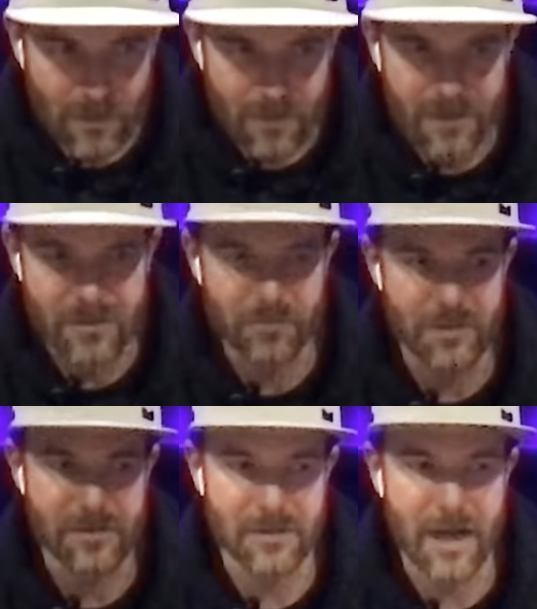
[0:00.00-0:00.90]
this
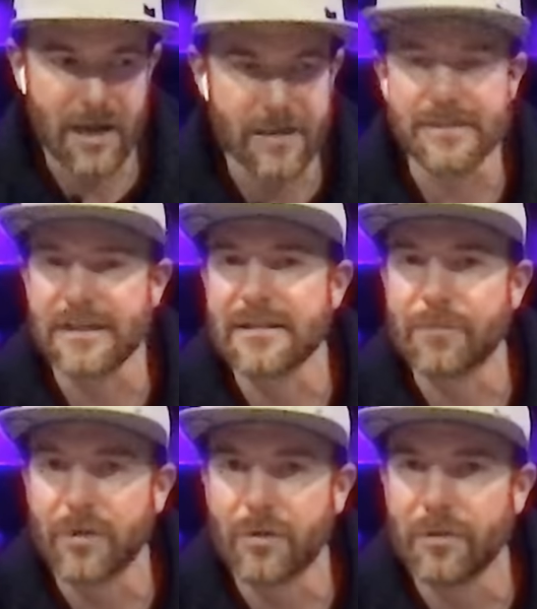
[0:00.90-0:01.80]
was not
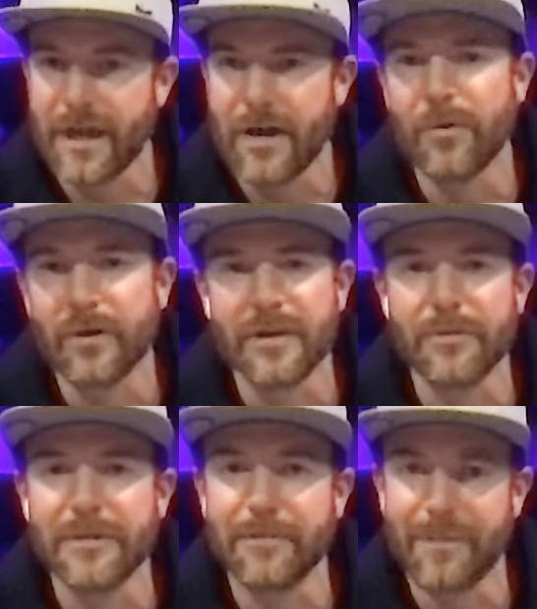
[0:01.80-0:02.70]
accessible without working
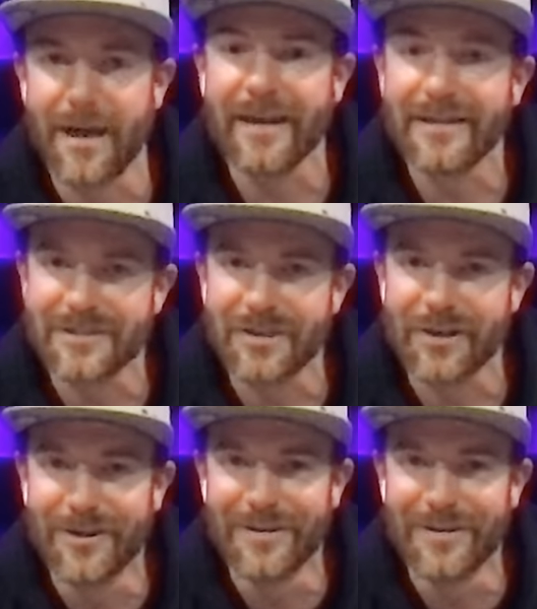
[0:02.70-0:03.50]
with the bank. So